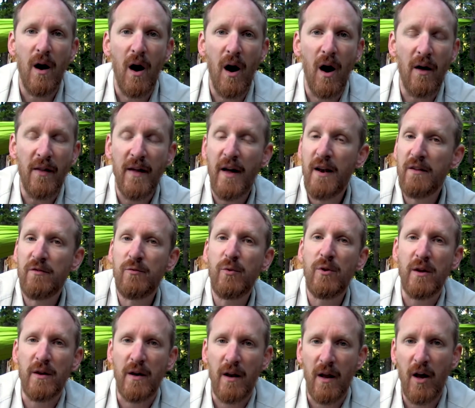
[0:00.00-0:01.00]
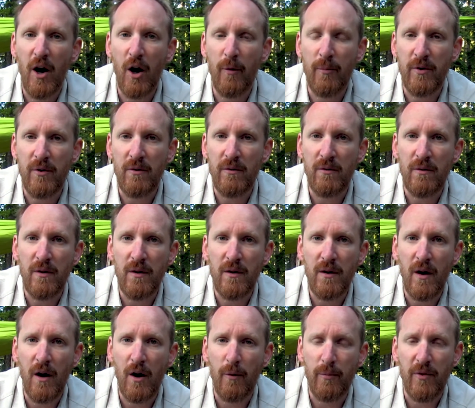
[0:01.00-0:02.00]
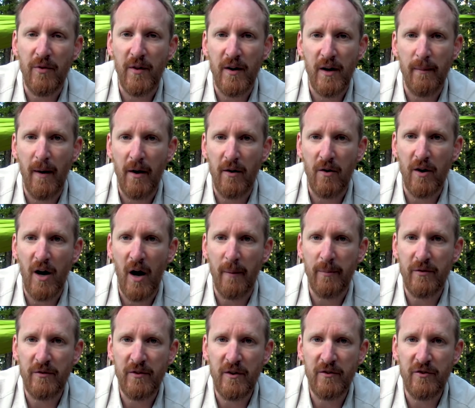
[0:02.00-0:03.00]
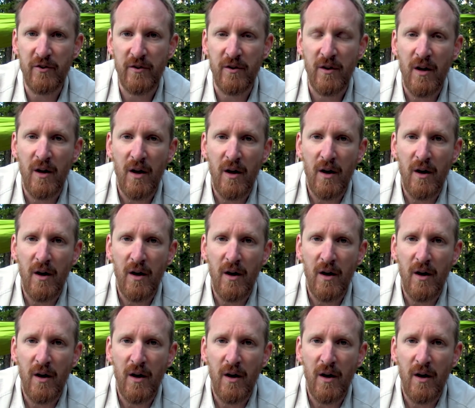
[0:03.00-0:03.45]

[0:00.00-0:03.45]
that is really going to help you think about your composition.